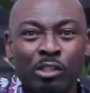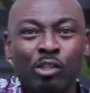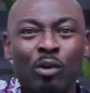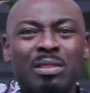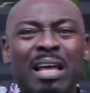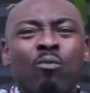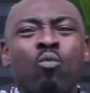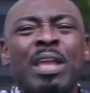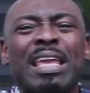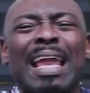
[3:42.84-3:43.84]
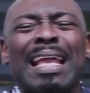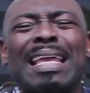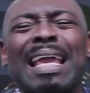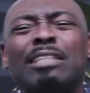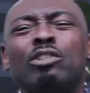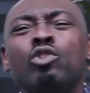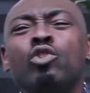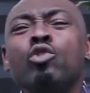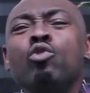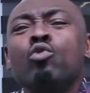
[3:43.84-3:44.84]
so that we can get
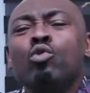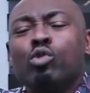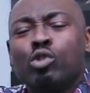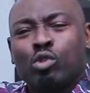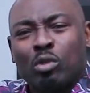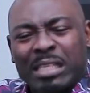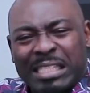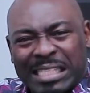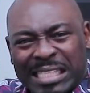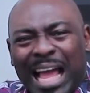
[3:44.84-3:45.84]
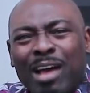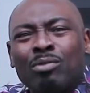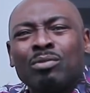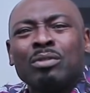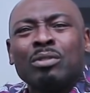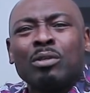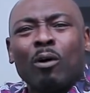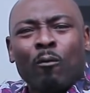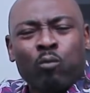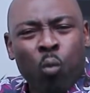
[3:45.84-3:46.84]
used to the sound
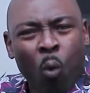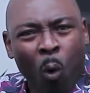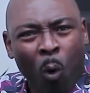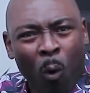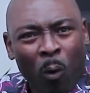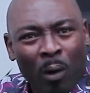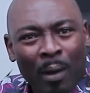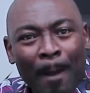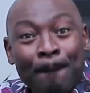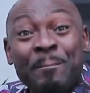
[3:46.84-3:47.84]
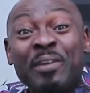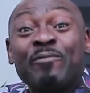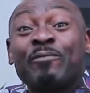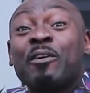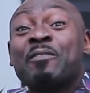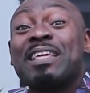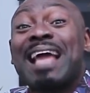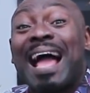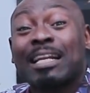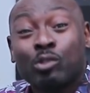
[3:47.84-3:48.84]
of war before
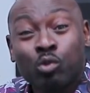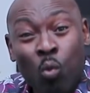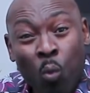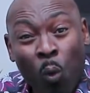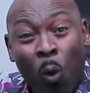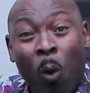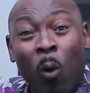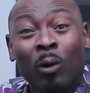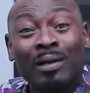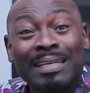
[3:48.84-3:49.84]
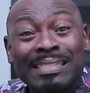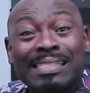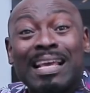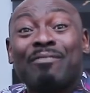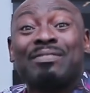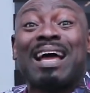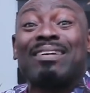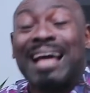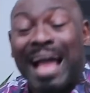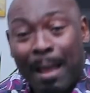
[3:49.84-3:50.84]
the actual war itself
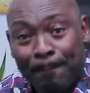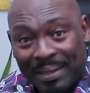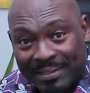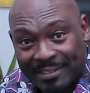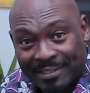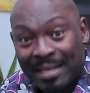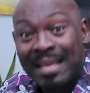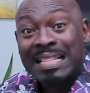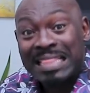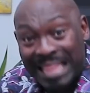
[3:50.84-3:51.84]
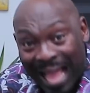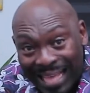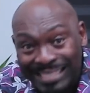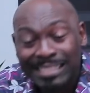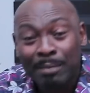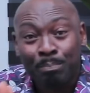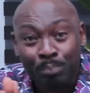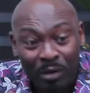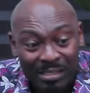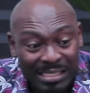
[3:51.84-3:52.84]
now happens. That's the
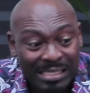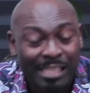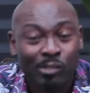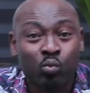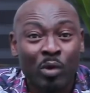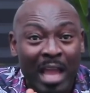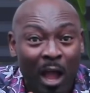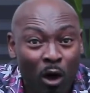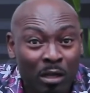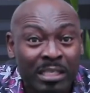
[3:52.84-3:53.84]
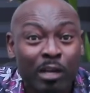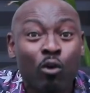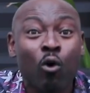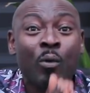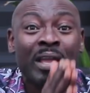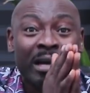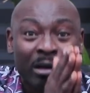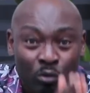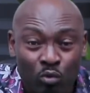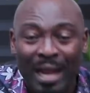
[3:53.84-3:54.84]
process we are
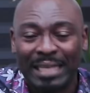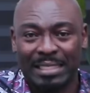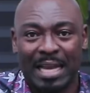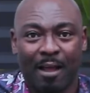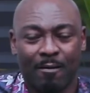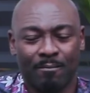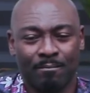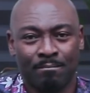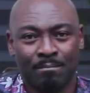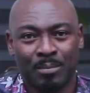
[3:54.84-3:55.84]
undergoing right now.